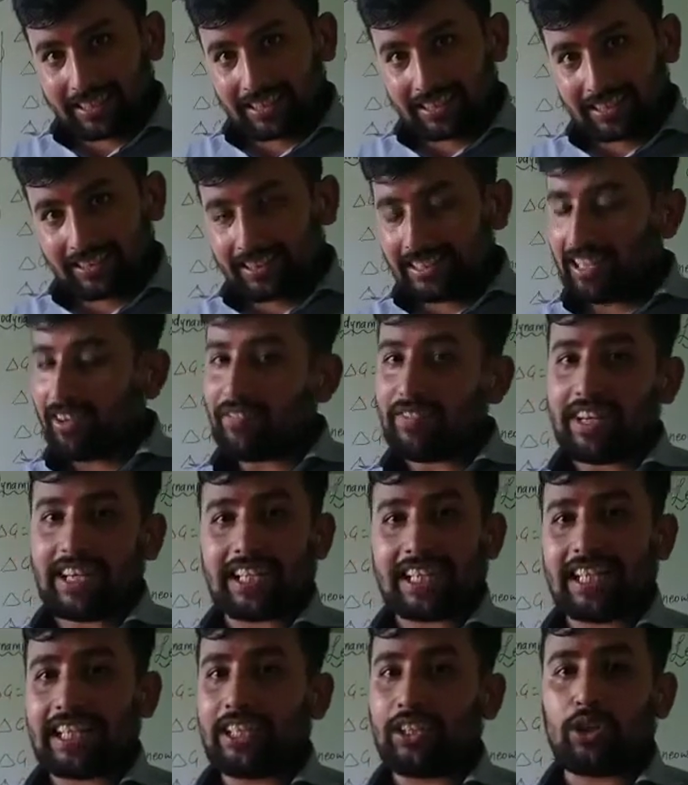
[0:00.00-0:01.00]
Then
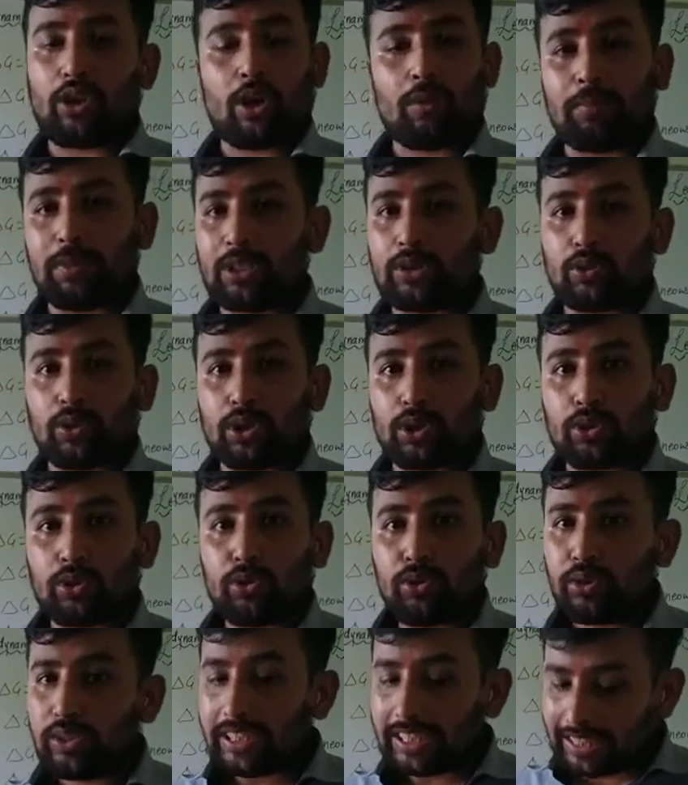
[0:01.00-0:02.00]
definitely entropy is going
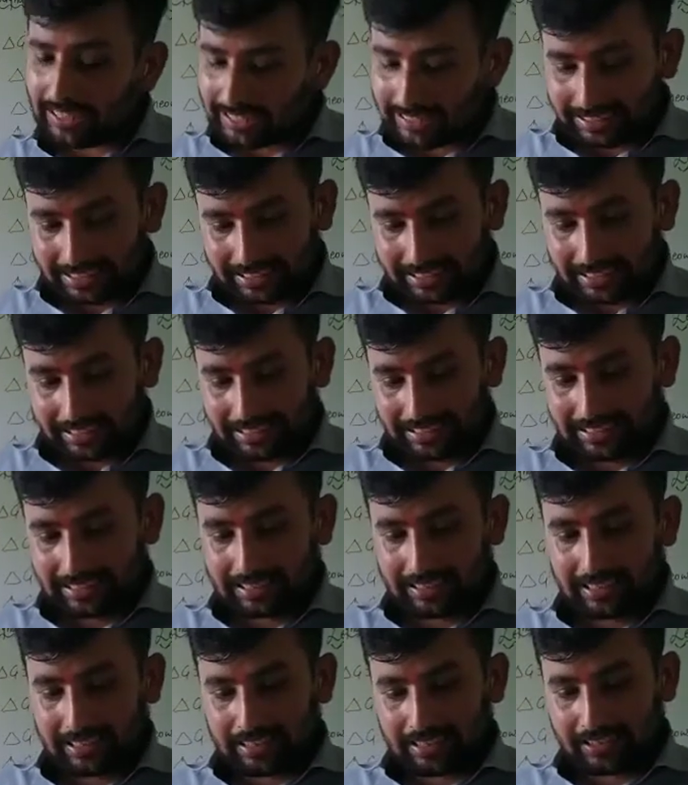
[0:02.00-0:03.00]
to increase.
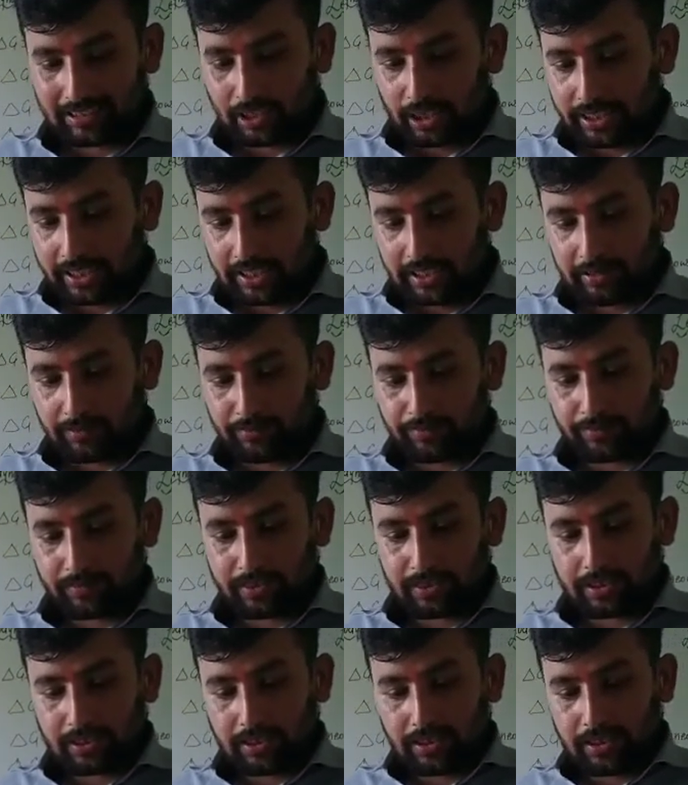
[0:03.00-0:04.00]
Correct?
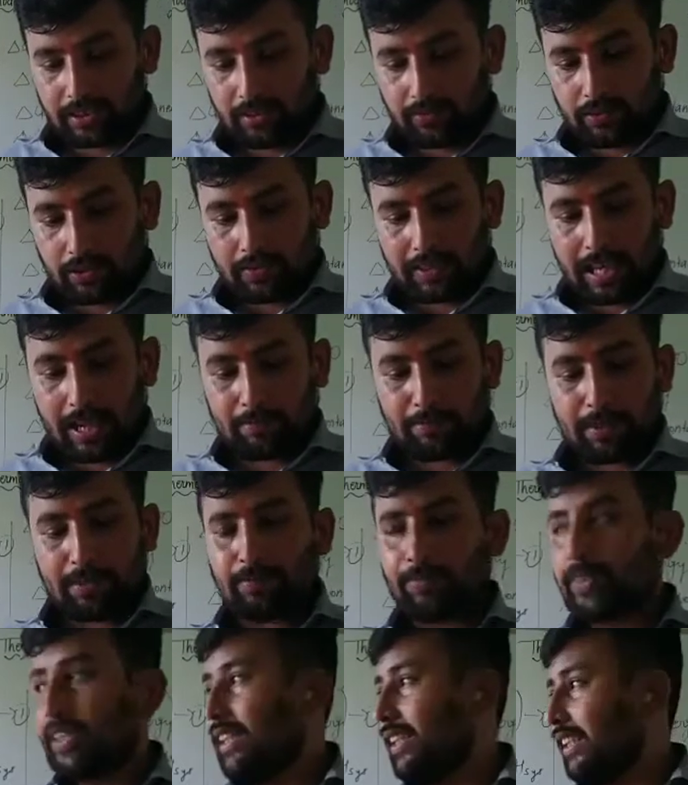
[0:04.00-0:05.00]
What will happen?
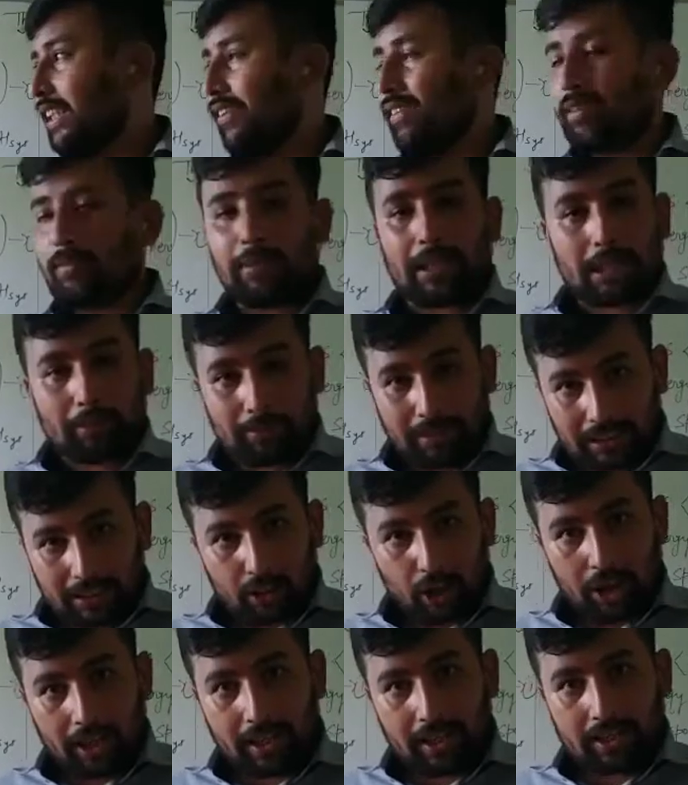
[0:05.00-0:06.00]
They will become
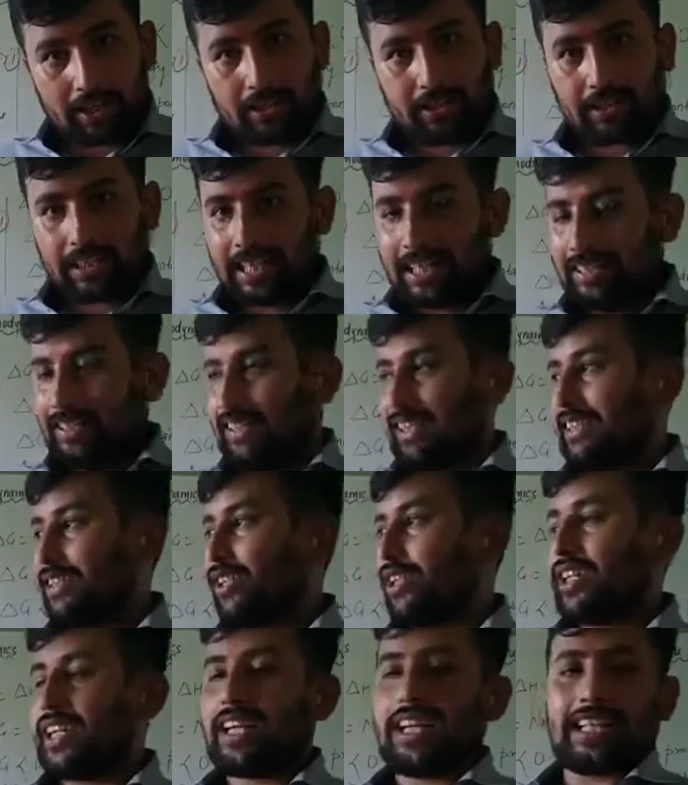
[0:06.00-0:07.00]
disorder, and
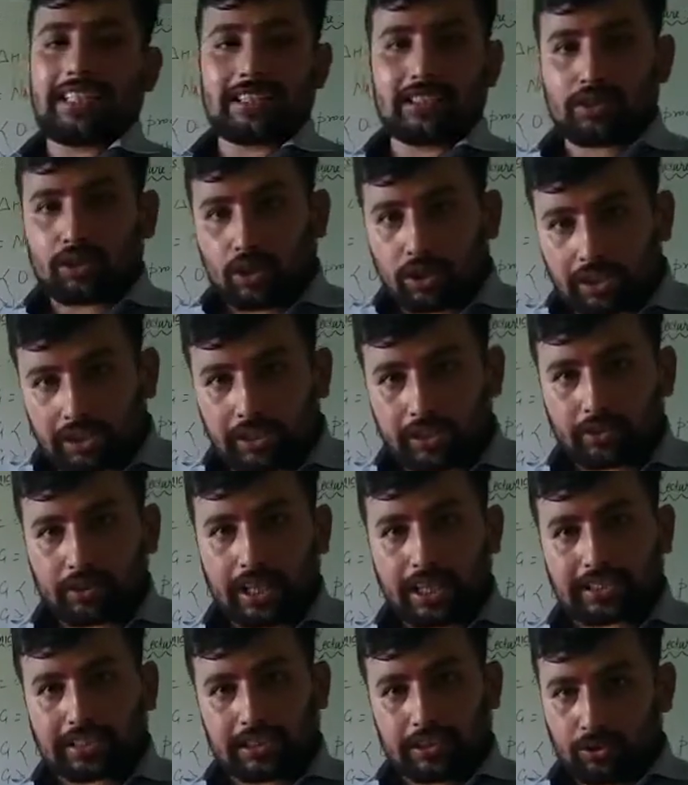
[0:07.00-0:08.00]
disorderness is only known
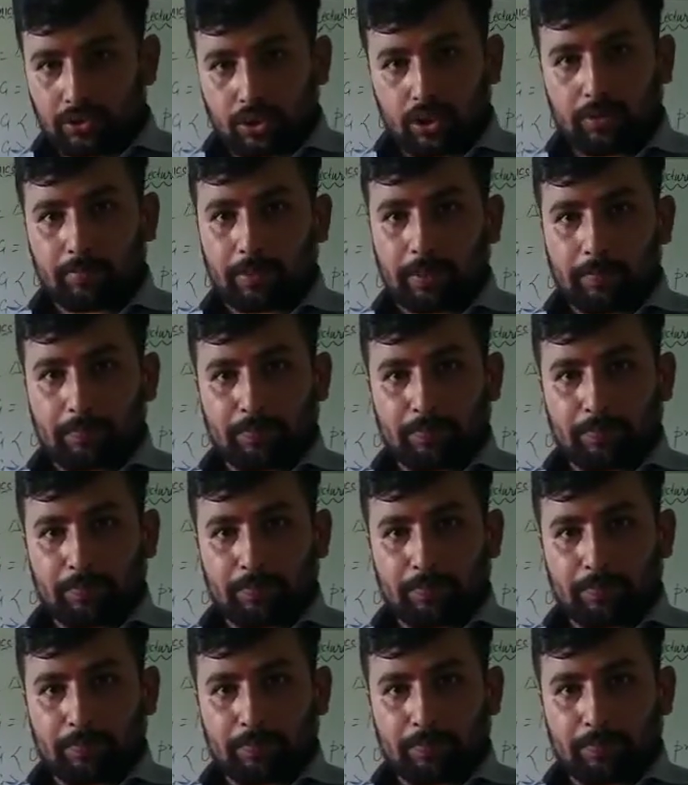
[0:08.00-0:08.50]
as entropy.